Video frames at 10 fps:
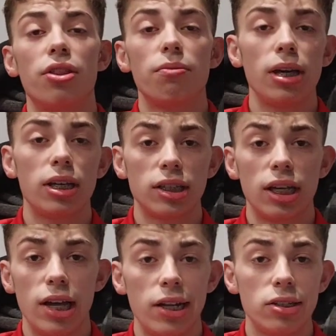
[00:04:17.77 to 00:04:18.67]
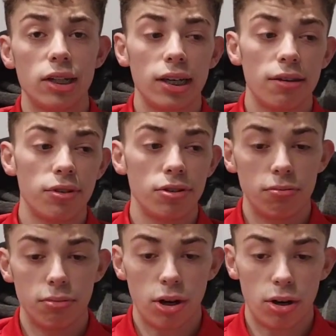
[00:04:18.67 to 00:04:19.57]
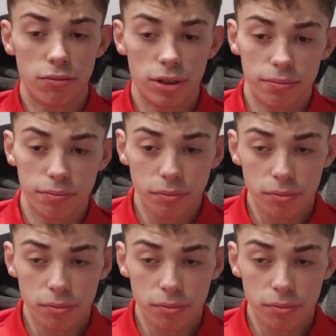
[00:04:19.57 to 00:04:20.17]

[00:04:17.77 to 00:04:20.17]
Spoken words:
They mix it in to give you more of a